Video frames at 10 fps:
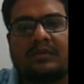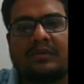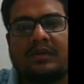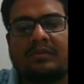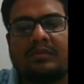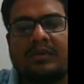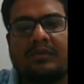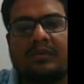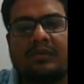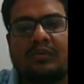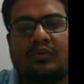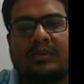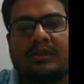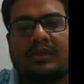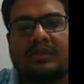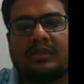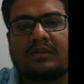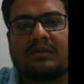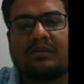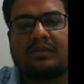So that will be equal to 2 by
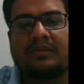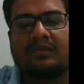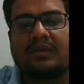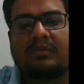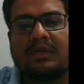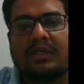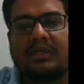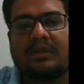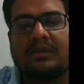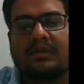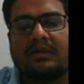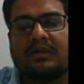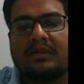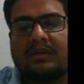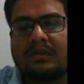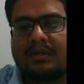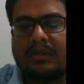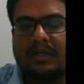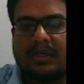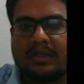36, so which is 1 by 18.
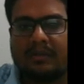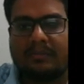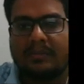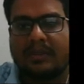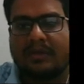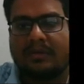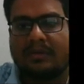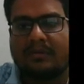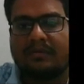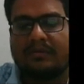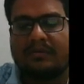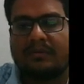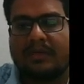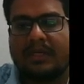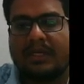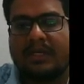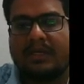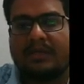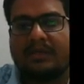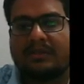And P of A
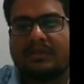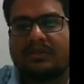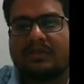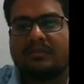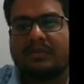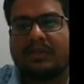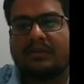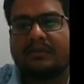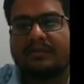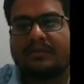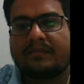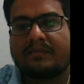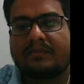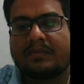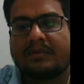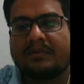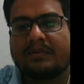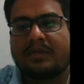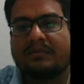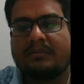intersection B, so
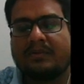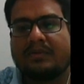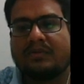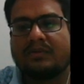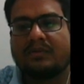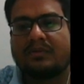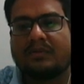that will be also